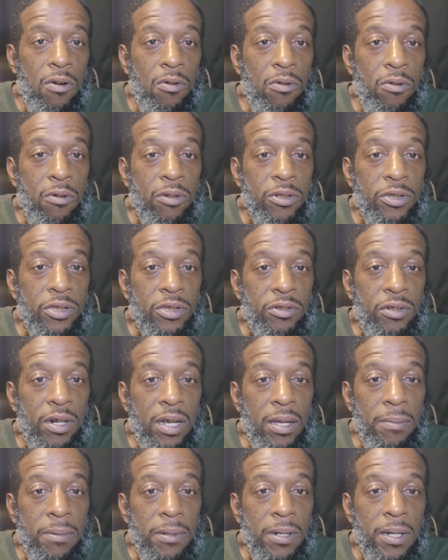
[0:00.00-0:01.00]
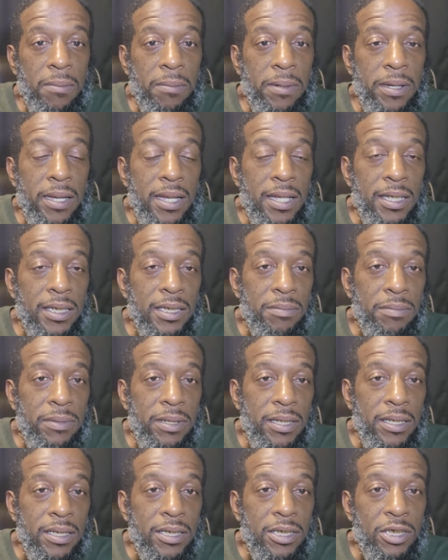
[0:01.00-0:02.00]
who are scraping up ends
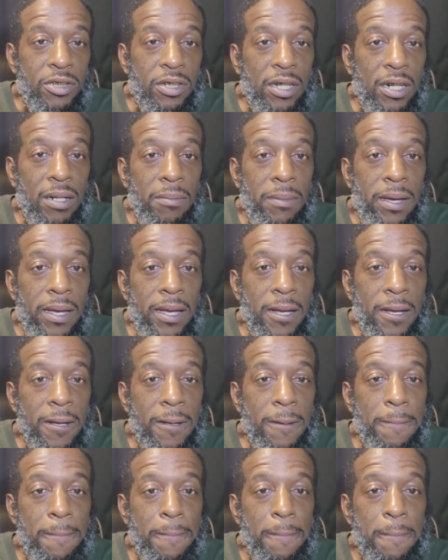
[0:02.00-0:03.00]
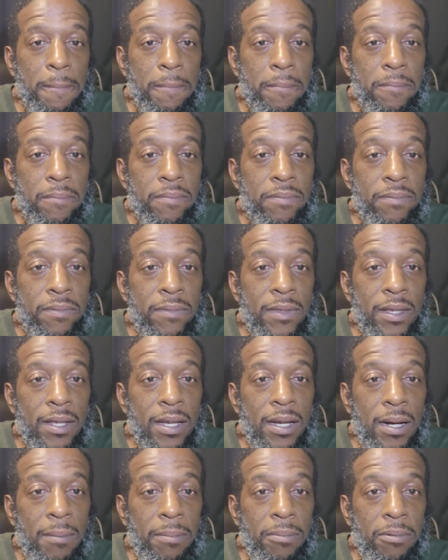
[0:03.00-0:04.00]
meet to try to make
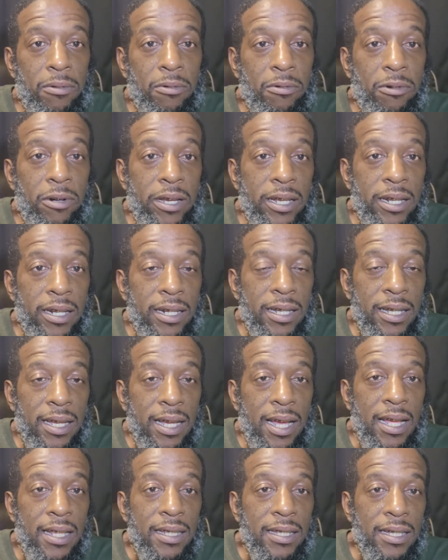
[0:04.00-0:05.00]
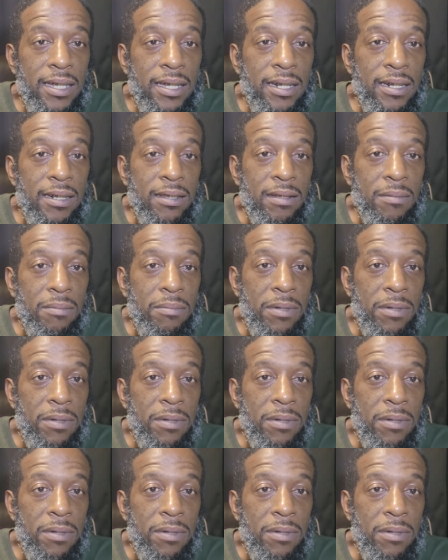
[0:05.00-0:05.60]
up rent at the end of the